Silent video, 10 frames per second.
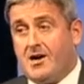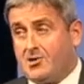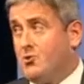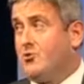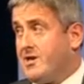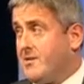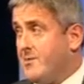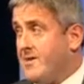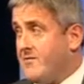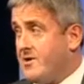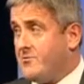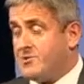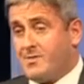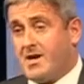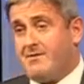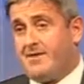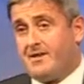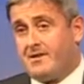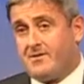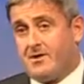I'll talk a little bit about those, but I
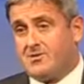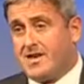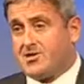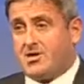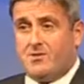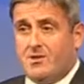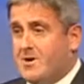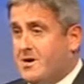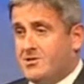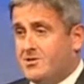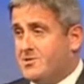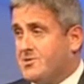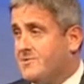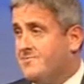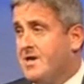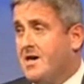think those actually are on the margins.